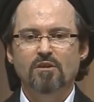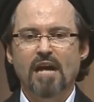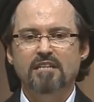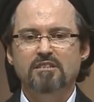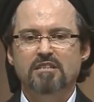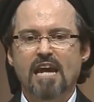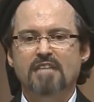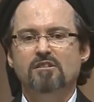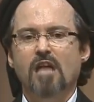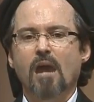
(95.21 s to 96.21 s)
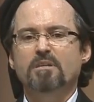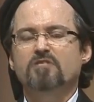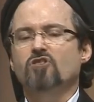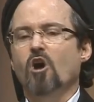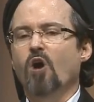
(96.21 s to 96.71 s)
United States lobbied
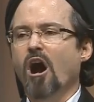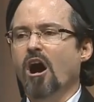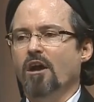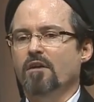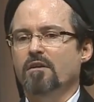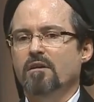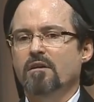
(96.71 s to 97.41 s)
so hard